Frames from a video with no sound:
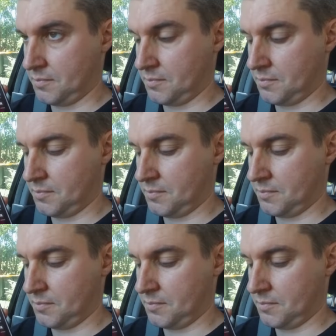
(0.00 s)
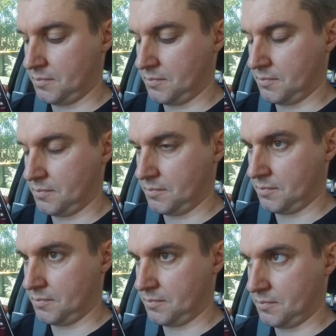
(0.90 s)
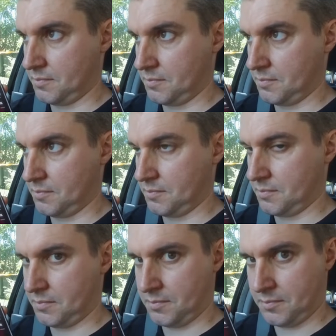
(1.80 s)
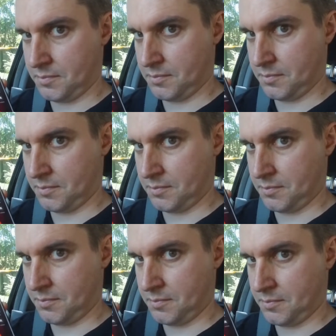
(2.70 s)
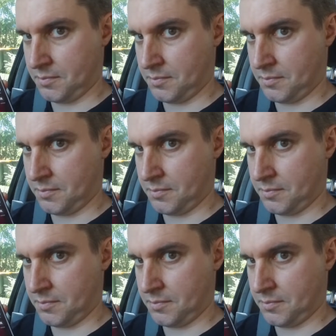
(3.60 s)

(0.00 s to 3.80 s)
[no speech]